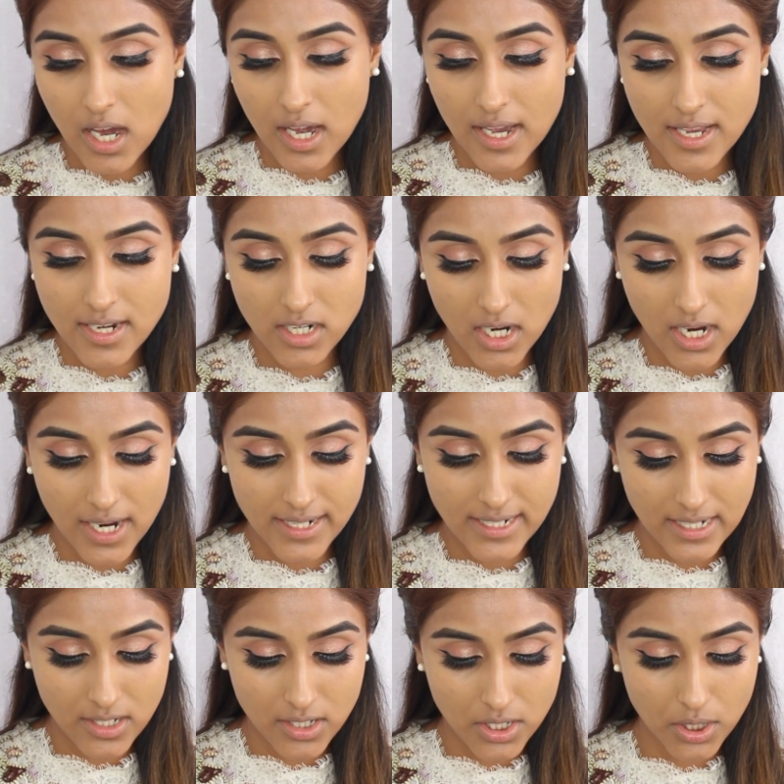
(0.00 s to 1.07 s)
and I
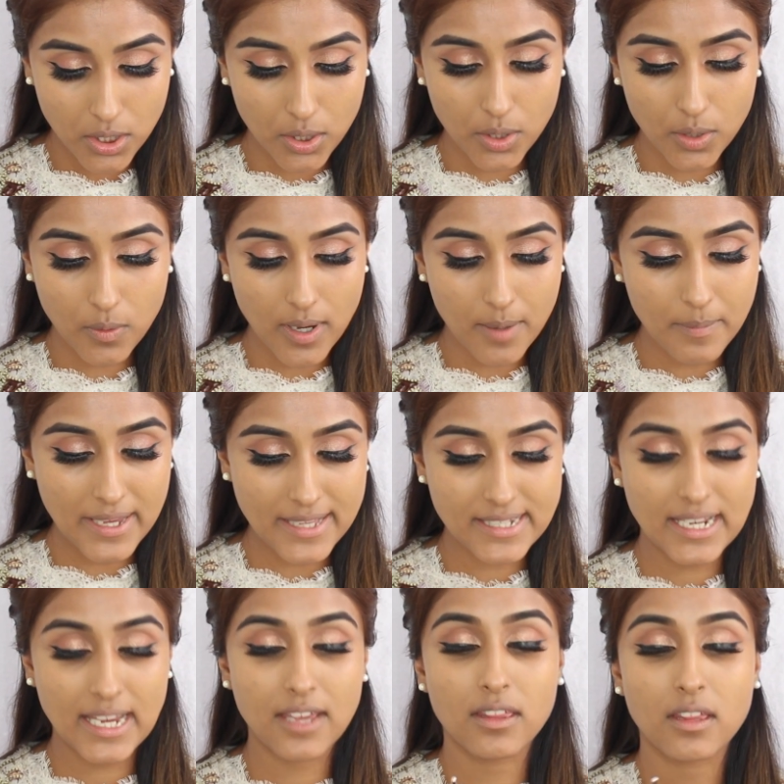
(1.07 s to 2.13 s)
tend to mix
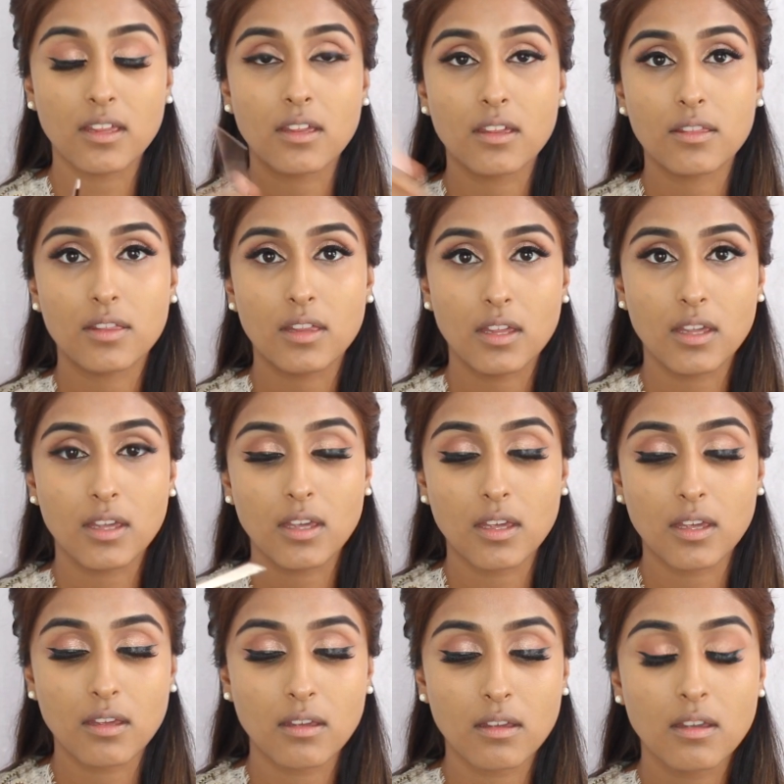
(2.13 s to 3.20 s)
together
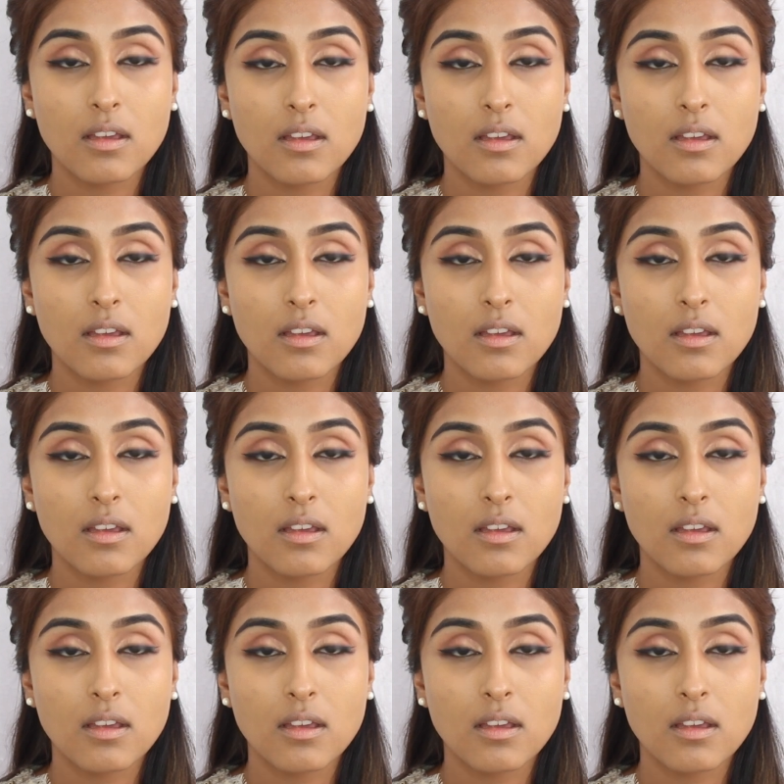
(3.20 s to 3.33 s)
the